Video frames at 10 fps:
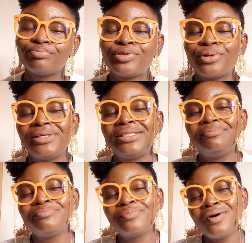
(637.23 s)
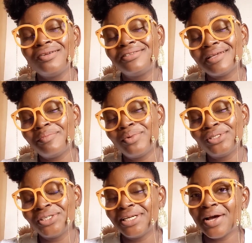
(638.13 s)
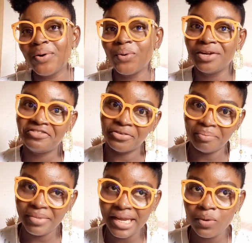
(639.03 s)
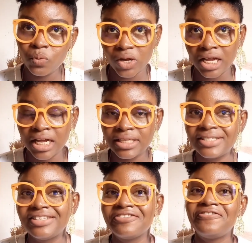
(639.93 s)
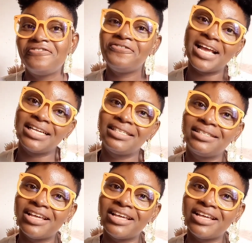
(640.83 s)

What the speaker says: So the most emotional one for me was the first